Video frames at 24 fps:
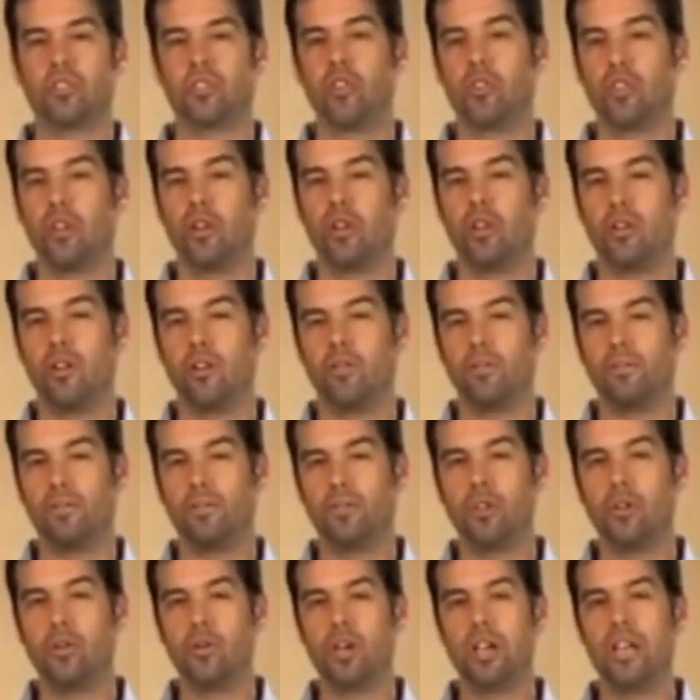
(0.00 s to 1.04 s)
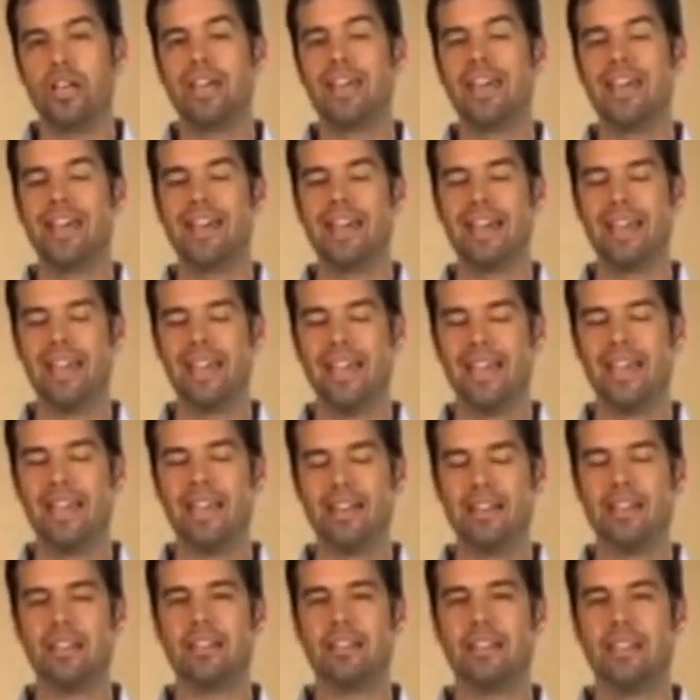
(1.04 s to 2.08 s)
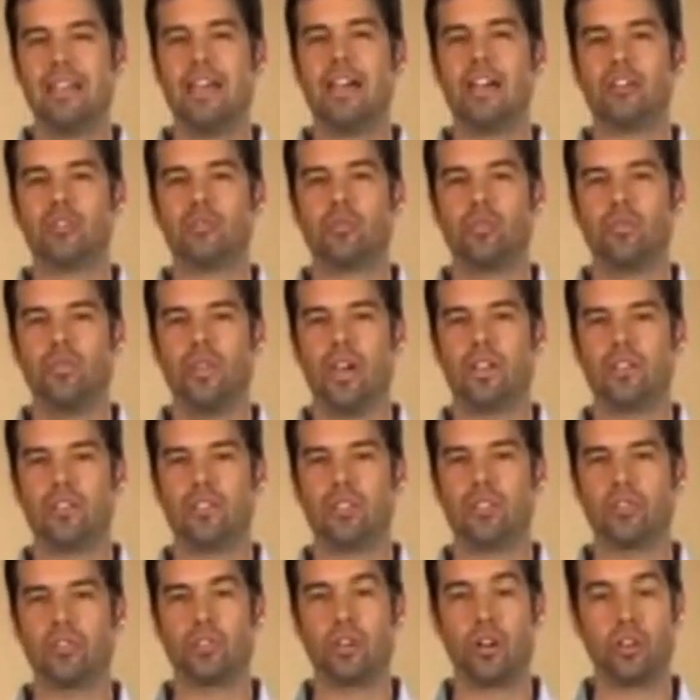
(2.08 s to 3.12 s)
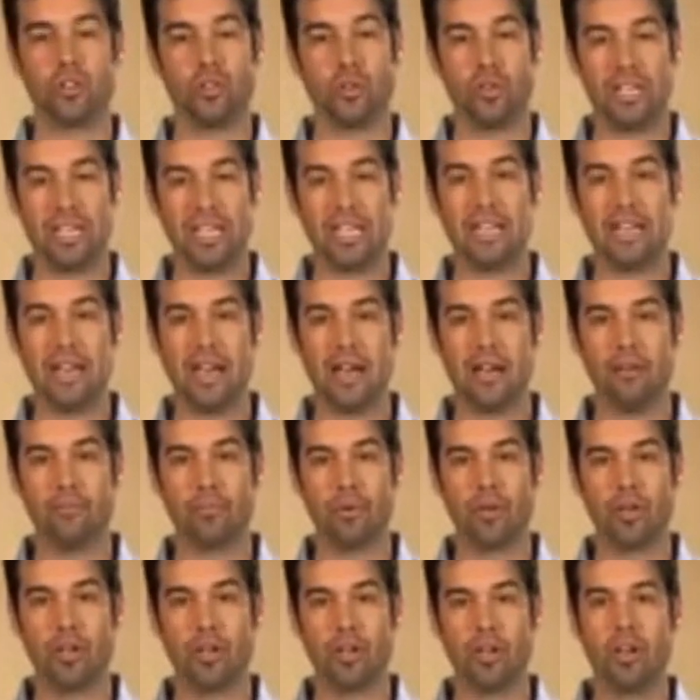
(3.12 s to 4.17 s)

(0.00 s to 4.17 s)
So the fluid in the actual vessel starts to heat up.